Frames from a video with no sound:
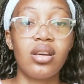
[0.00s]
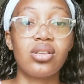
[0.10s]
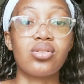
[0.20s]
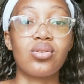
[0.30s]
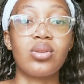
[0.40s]

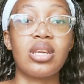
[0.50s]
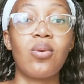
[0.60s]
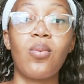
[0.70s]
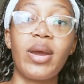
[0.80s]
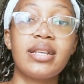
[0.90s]
so they
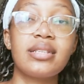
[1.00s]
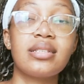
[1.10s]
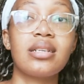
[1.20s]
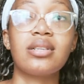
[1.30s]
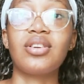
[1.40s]
don't wait
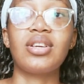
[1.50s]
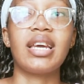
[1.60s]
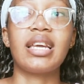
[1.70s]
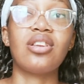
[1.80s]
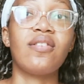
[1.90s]
until you're
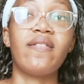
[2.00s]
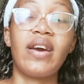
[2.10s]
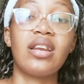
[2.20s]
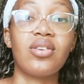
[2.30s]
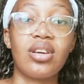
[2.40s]
like in your
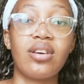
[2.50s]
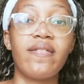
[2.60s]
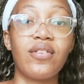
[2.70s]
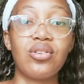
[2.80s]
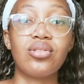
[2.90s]
final year
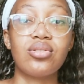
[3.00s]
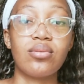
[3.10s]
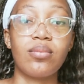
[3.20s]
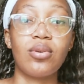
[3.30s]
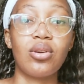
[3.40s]
for you
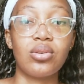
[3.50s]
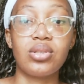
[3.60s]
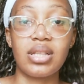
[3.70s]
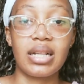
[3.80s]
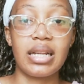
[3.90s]
to go
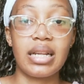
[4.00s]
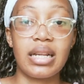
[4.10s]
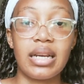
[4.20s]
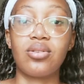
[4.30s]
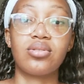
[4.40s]
to the
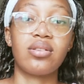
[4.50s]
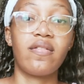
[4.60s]
clinic, to go to the